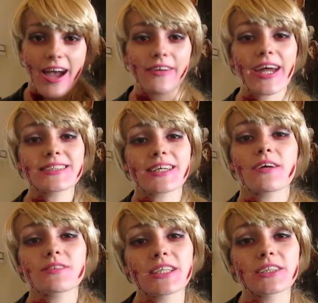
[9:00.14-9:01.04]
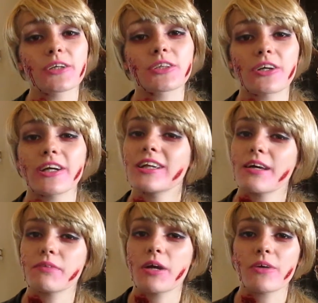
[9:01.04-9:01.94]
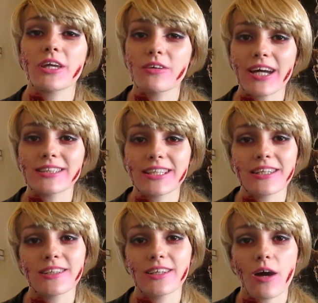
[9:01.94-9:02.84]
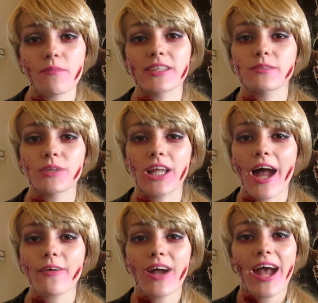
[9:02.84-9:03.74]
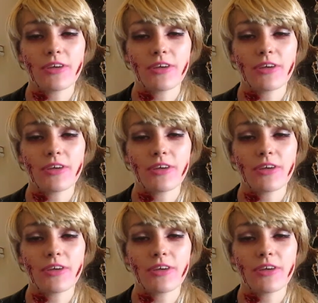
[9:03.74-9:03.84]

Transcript: Okay, so that was the tutorial. Let me know what you guys think in the comments below.